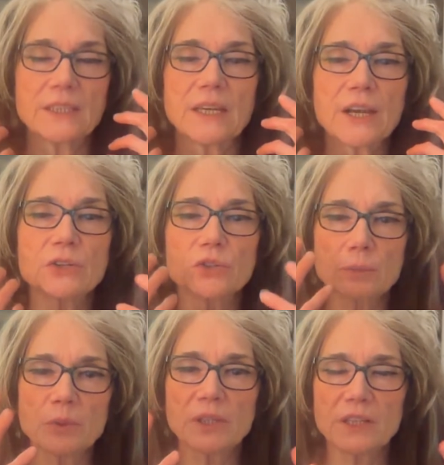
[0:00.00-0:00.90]
extra
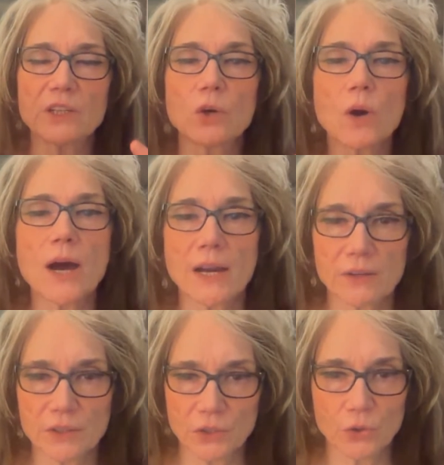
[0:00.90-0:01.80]
ability to go higher
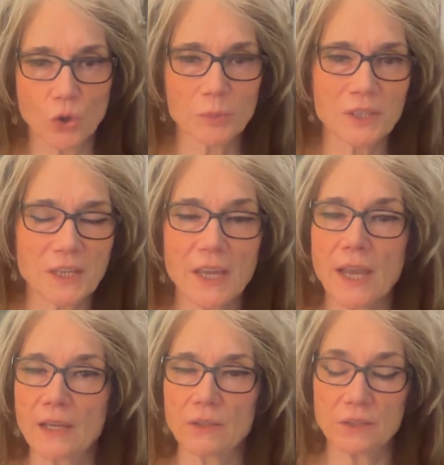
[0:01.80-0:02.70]
than you normally
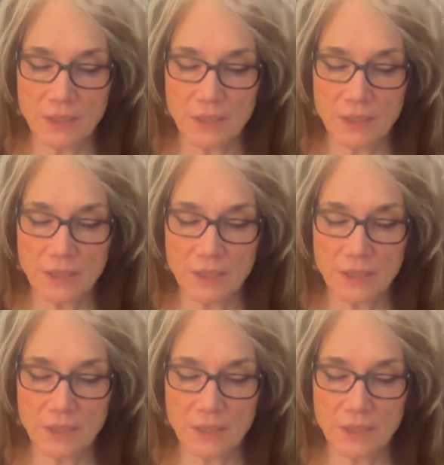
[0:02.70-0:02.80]
can.